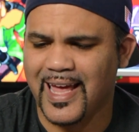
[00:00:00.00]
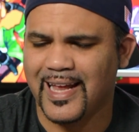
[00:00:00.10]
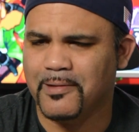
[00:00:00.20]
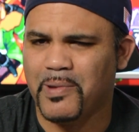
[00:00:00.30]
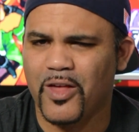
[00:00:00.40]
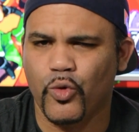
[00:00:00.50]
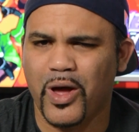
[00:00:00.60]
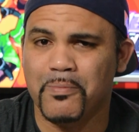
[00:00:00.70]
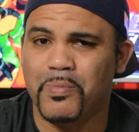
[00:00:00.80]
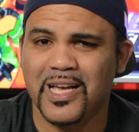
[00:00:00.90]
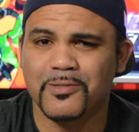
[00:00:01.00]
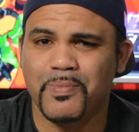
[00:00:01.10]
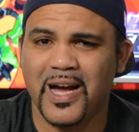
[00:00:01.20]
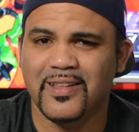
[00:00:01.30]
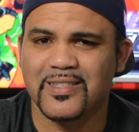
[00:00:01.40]
And by the way, Best
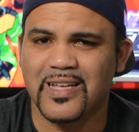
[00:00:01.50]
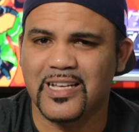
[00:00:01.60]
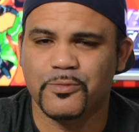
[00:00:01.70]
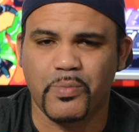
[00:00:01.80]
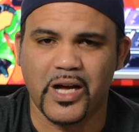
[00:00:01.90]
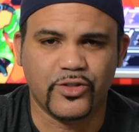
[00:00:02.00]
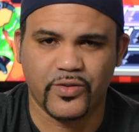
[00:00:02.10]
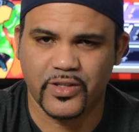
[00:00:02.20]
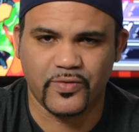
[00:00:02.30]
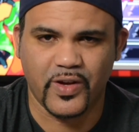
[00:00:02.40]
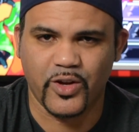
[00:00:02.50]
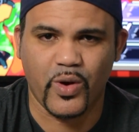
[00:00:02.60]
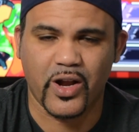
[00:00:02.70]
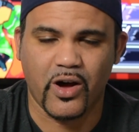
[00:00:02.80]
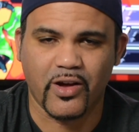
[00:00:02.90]
Buy does not sponsor this
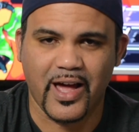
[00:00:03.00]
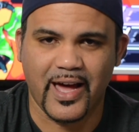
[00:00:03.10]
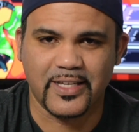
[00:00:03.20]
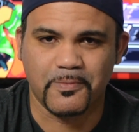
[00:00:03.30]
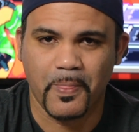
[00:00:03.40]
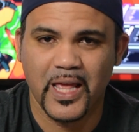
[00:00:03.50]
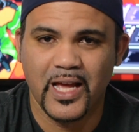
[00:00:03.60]
video at all, guys.